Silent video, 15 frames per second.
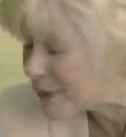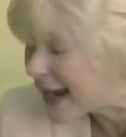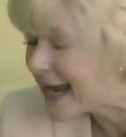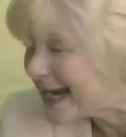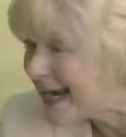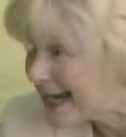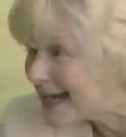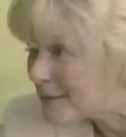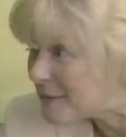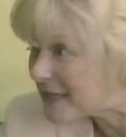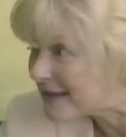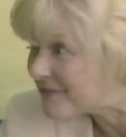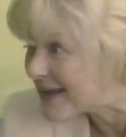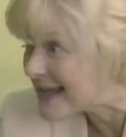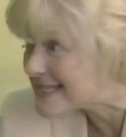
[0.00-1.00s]
Right? I mean,
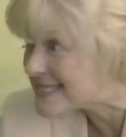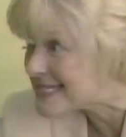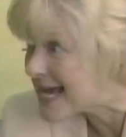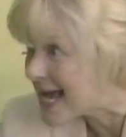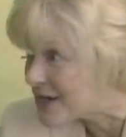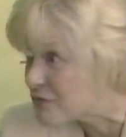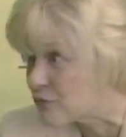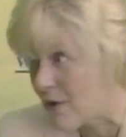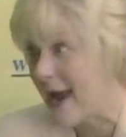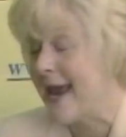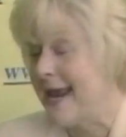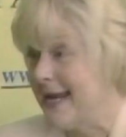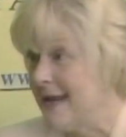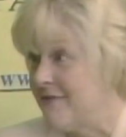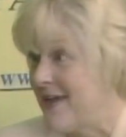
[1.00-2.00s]
if that's not
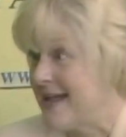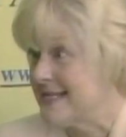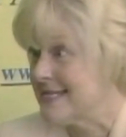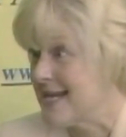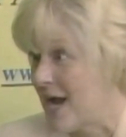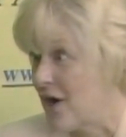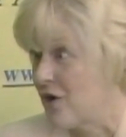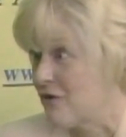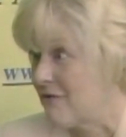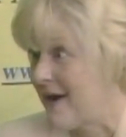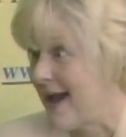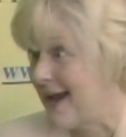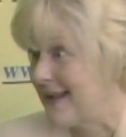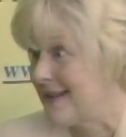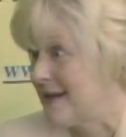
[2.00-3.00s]
right, if that's not
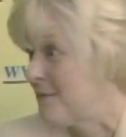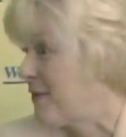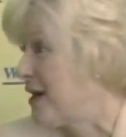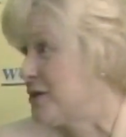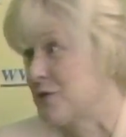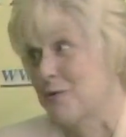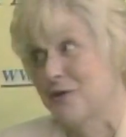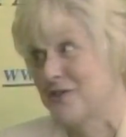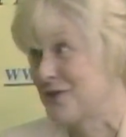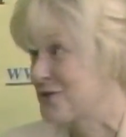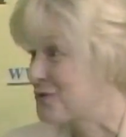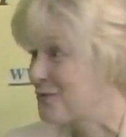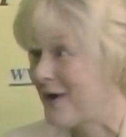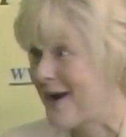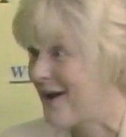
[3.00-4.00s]
correct, then you might as well
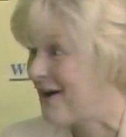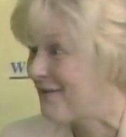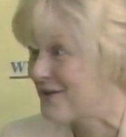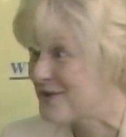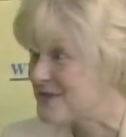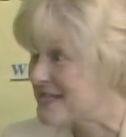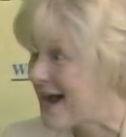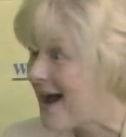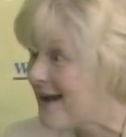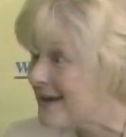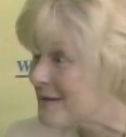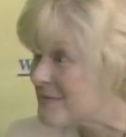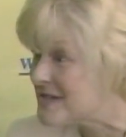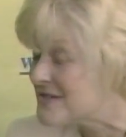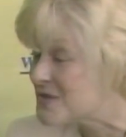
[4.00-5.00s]
just shred all those
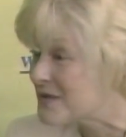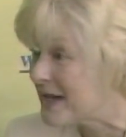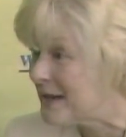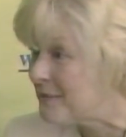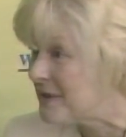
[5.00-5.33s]
documents, right?